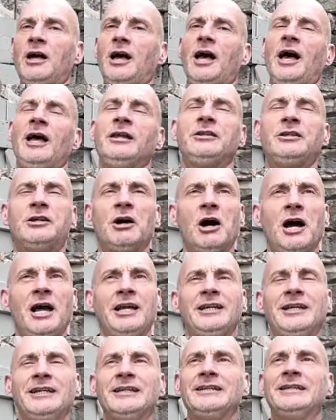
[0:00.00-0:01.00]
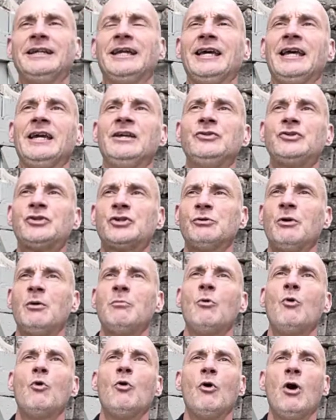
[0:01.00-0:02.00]
and guided into a
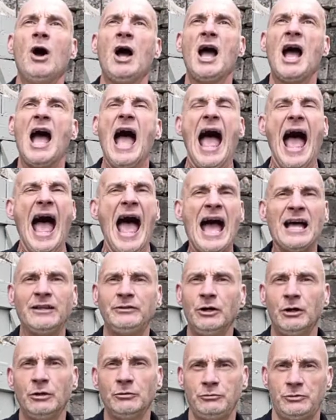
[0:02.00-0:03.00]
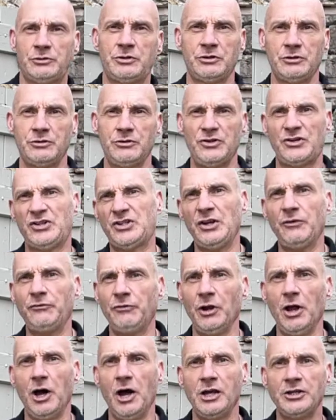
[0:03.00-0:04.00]
more adult,
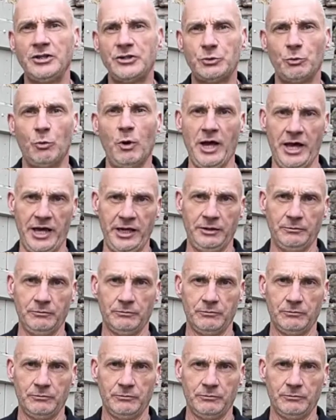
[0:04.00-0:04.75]
civilized way.